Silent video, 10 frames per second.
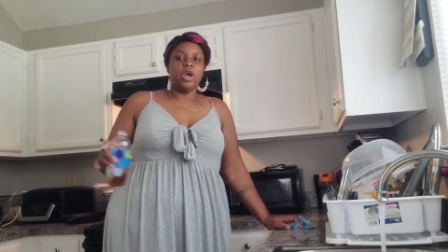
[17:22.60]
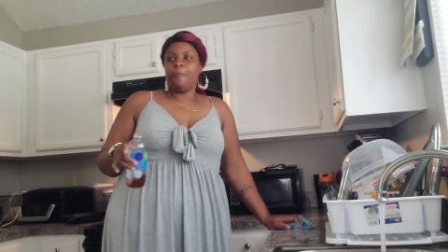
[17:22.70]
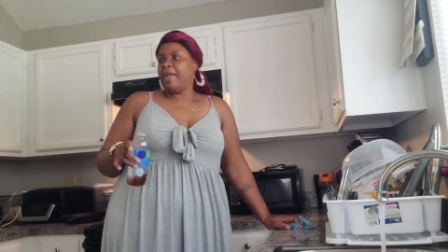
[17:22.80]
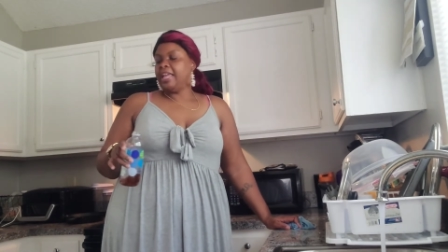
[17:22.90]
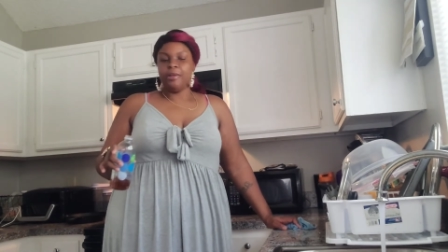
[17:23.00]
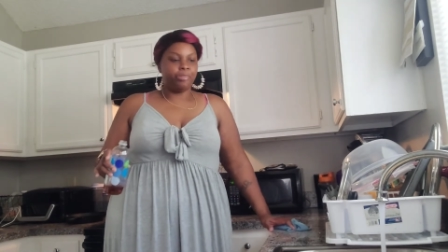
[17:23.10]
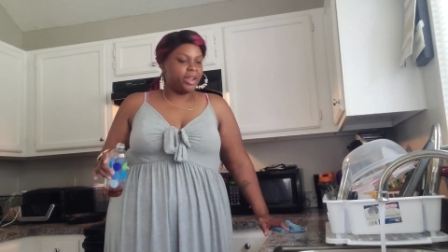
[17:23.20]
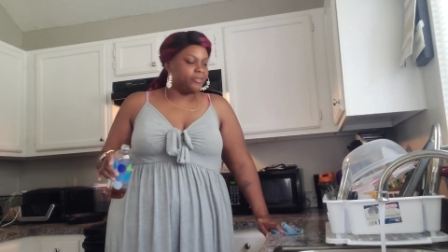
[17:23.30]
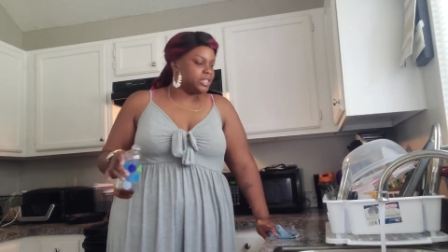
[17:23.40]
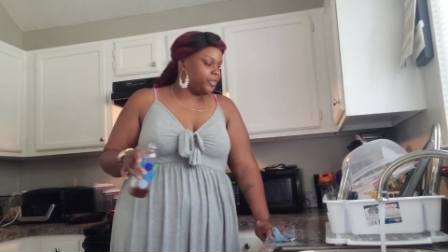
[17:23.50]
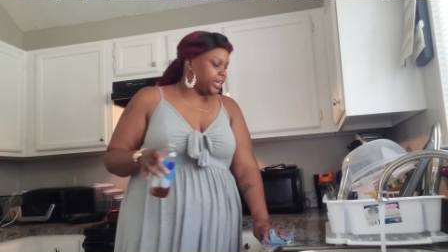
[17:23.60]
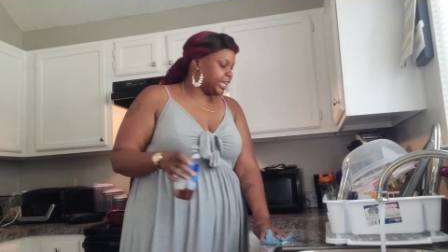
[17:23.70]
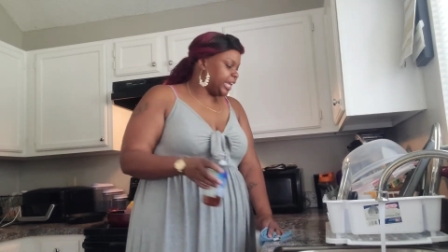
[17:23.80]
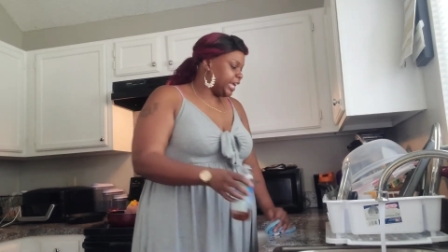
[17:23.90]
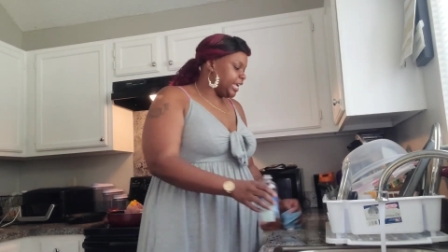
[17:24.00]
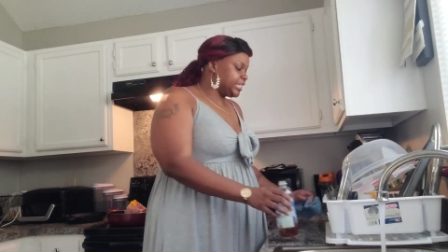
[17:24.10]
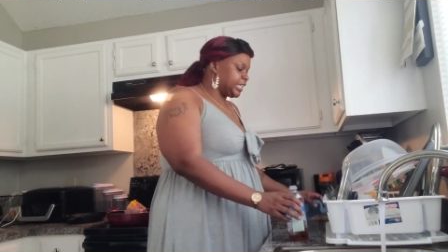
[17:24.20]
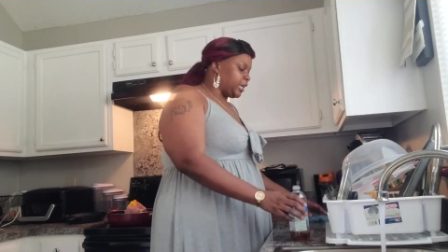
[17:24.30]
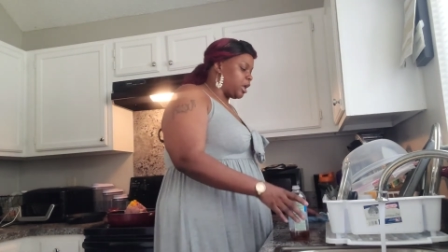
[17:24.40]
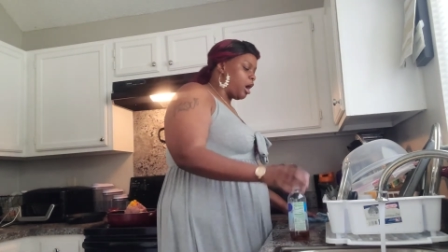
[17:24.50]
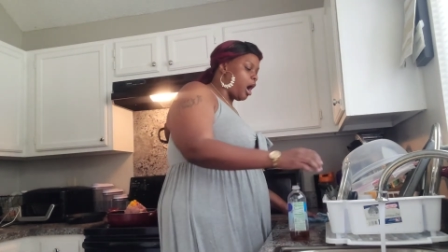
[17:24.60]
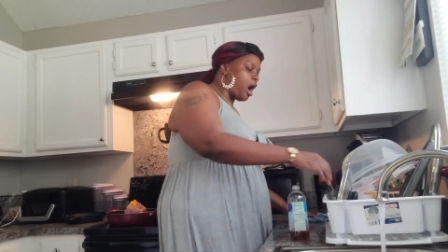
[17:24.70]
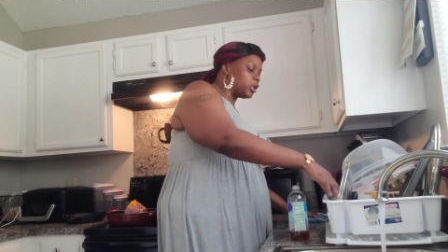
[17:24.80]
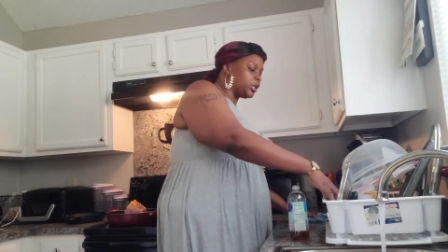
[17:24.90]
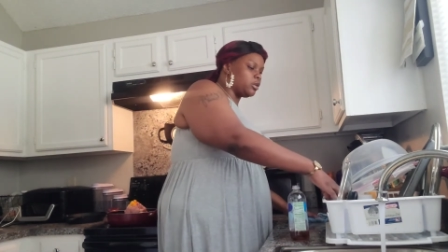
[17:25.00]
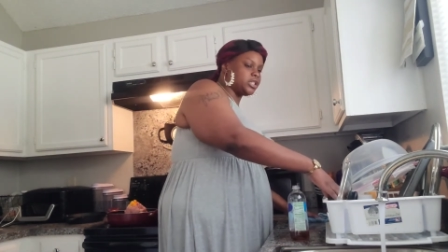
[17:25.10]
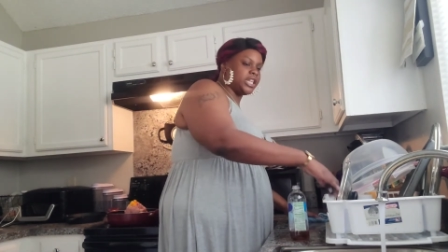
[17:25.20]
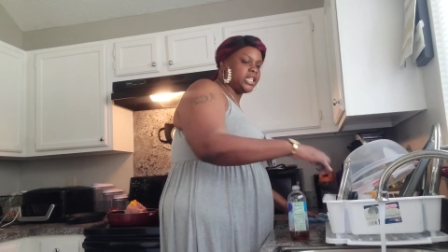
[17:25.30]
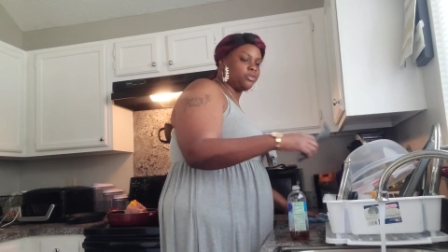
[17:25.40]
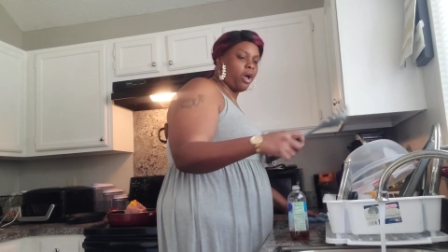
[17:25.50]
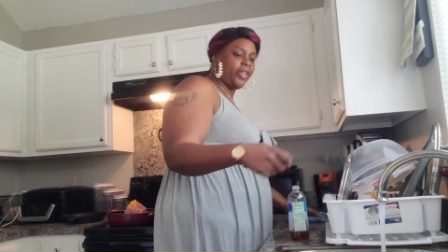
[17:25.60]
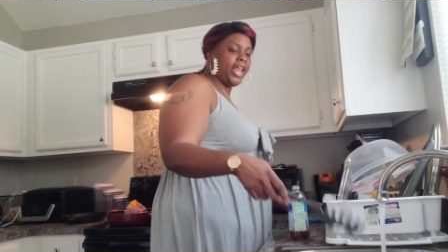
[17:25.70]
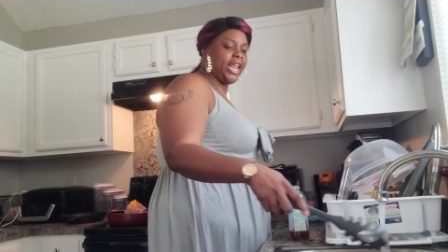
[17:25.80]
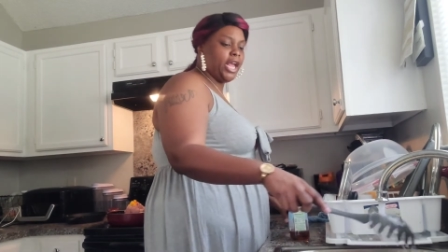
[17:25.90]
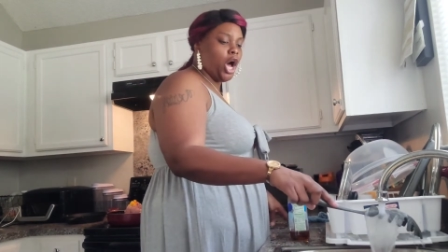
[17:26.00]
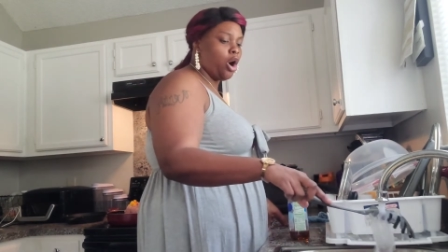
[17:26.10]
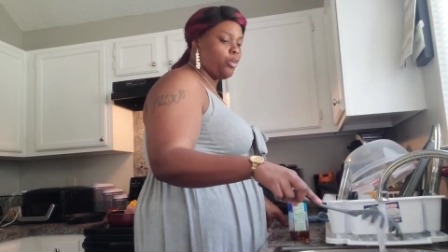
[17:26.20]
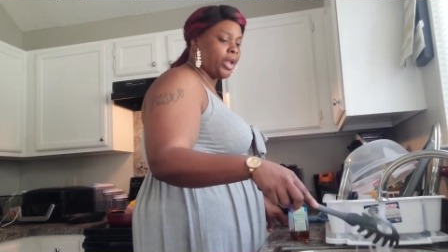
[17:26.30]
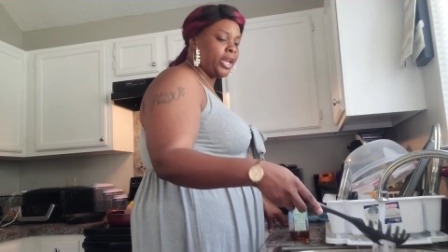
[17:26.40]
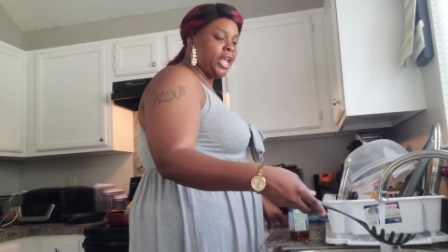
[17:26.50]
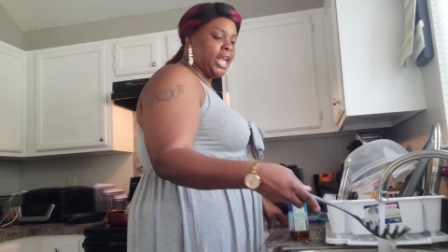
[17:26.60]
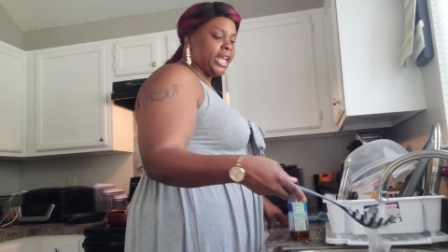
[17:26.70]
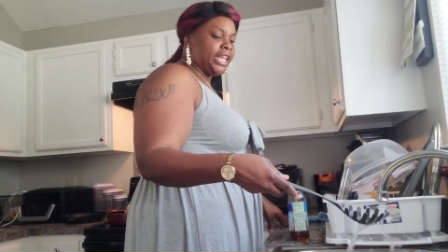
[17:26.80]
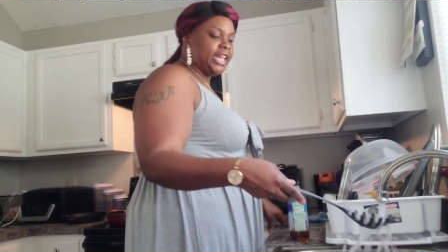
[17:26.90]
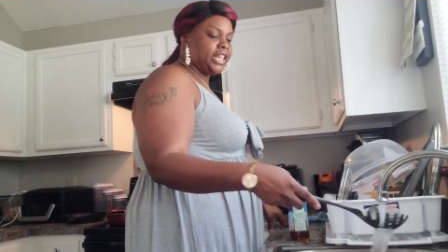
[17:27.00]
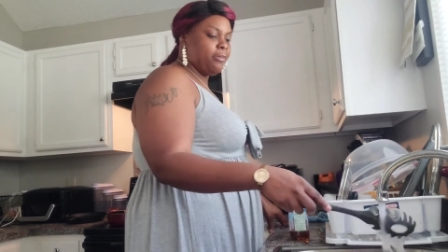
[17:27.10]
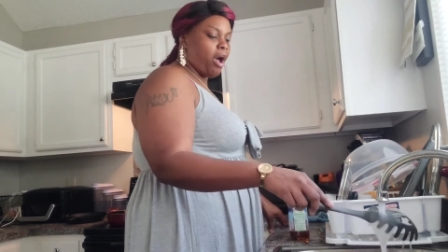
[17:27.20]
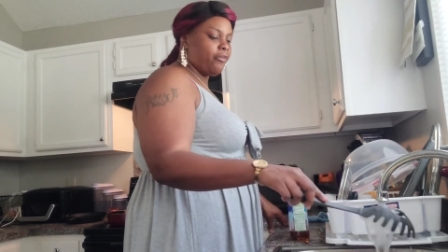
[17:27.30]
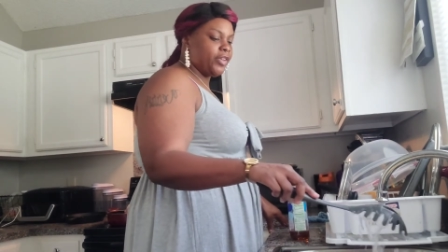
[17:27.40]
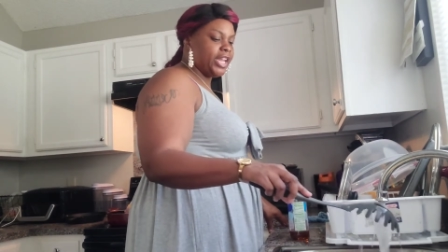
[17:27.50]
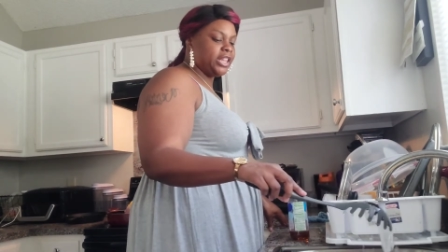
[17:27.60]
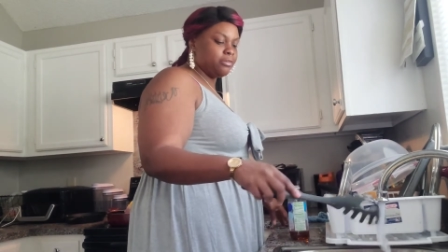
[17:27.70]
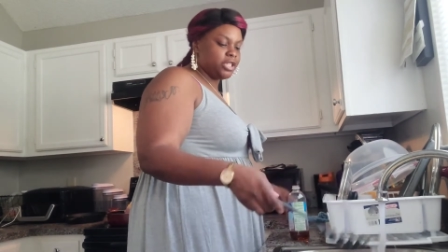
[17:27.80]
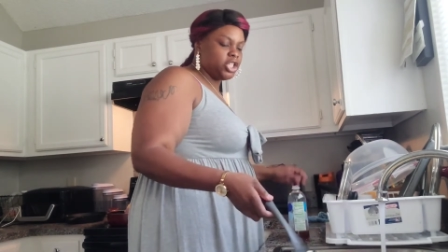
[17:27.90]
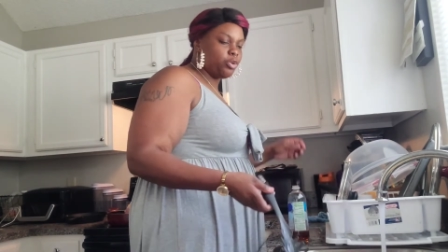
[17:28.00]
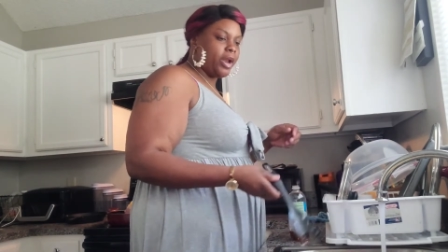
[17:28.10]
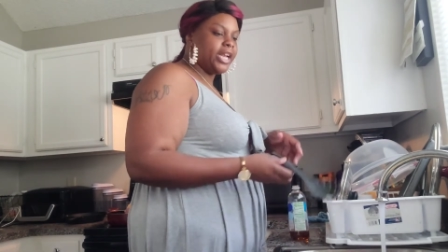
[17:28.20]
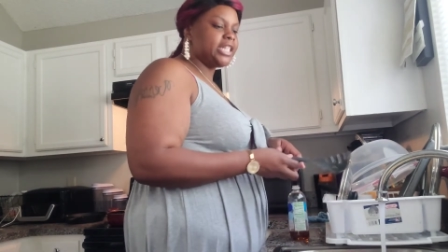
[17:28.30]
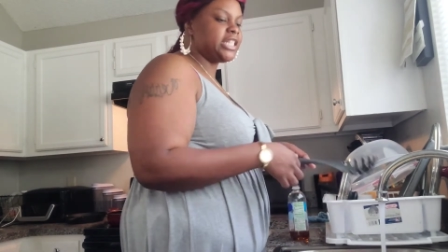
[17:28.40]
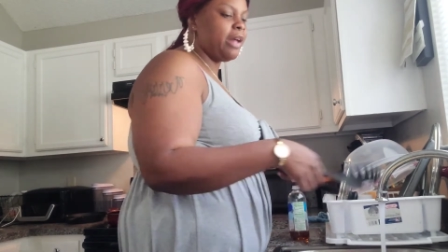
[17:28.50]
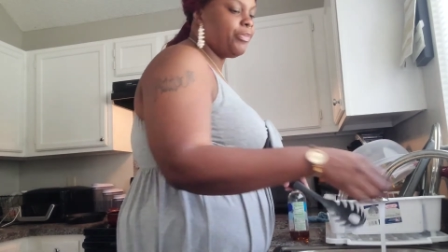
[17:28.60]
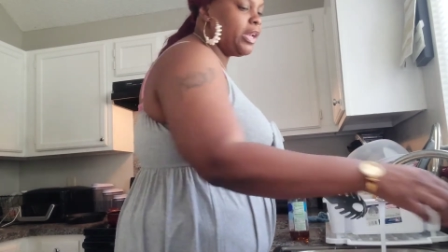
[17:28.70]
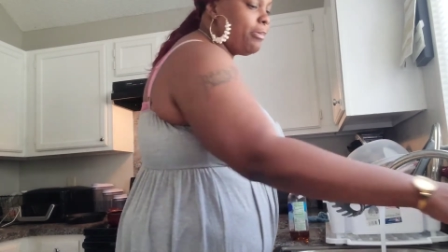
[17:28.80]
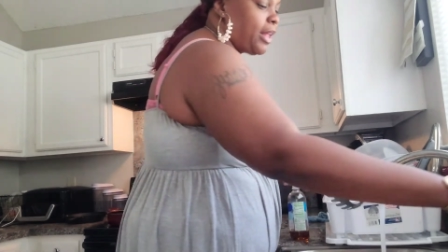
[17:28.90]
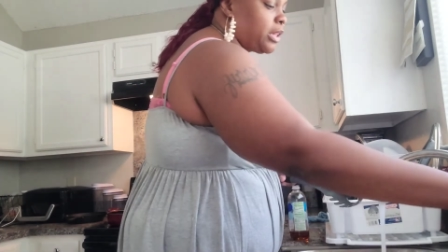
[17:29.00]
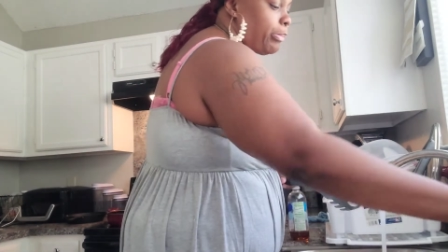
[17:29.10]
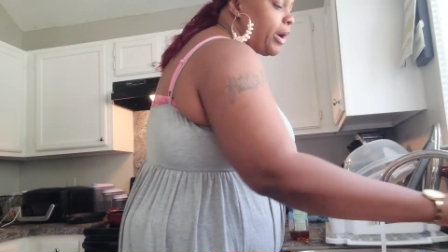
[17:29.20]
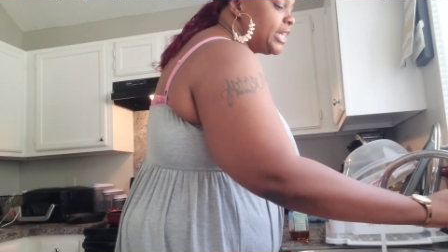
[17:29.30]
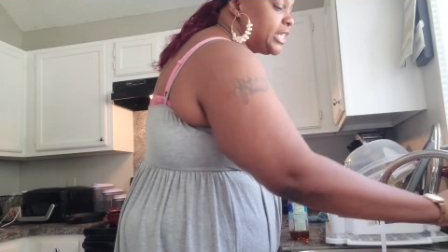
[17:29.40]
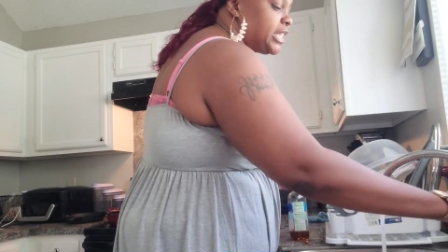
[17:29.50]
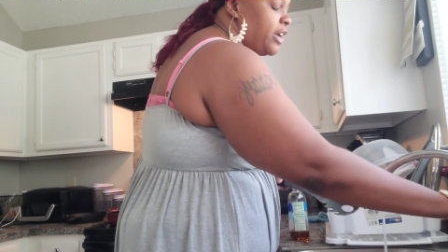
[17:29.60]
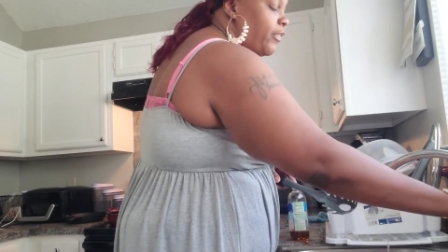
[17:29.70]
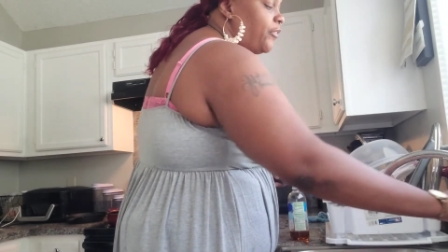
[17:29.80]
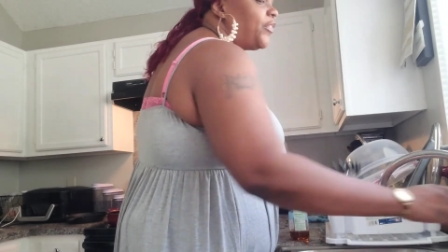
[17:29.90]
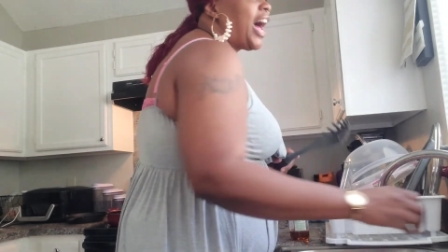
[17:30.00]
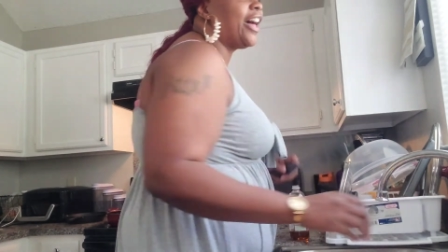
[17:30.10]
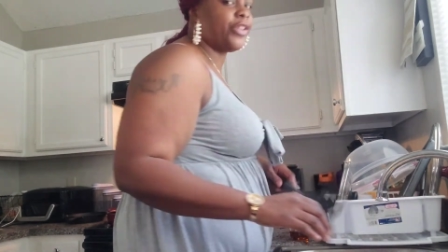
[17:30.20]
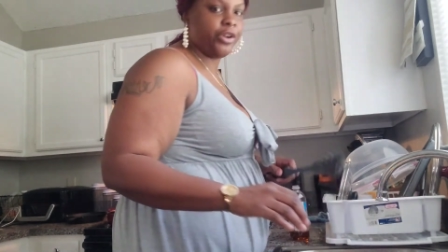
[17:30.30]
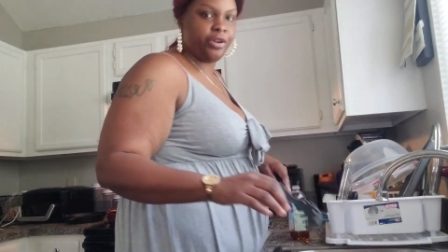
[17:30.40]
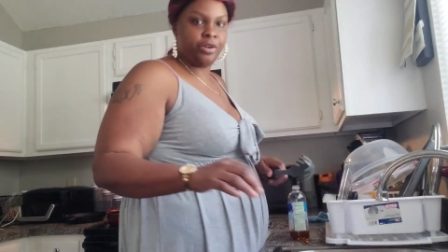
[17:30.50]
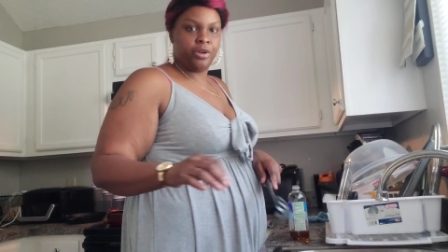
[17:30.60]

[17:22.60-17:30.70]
making breakfast for the kids and all of those things while he go and get them off and get them situated. There's something about the presence of a father